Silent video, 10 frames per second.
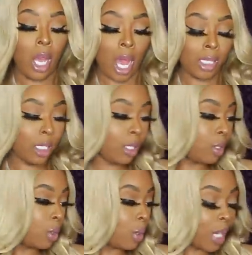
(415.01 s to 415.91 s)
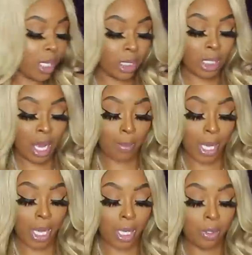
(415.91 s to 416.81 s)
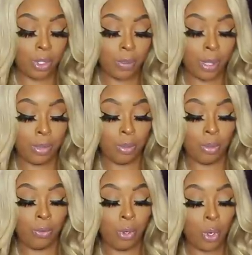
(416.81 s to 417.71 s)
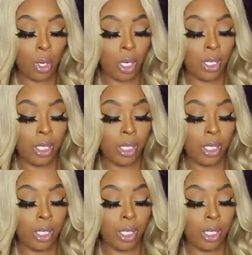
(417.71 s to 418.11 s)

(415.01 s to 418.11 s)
I tell this story all the time. I had Gucci Bamboo before.